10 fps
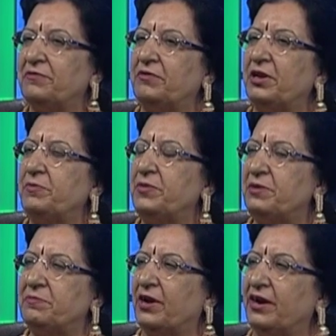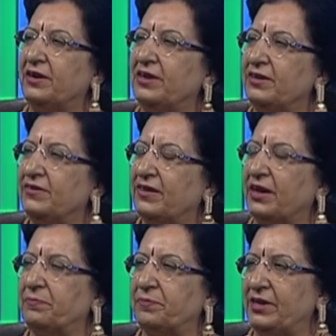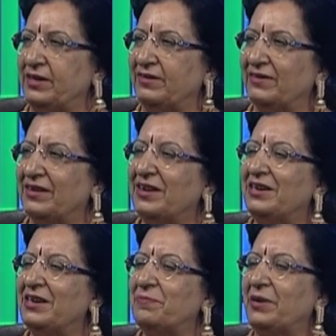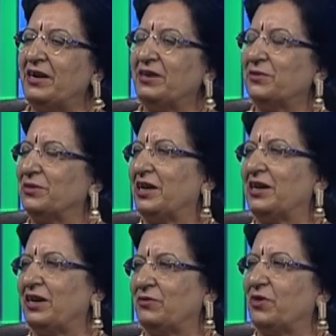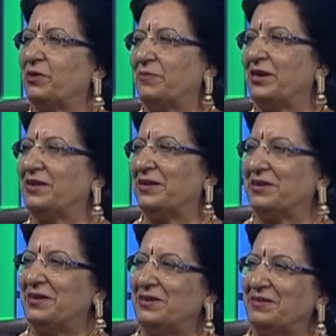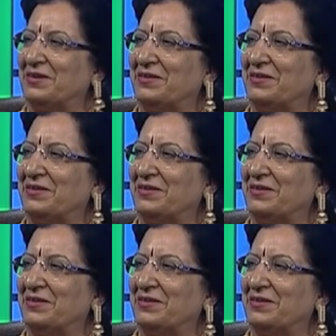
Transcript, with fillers: will be planting samplings mm -hmm. depending on the environmental conditions.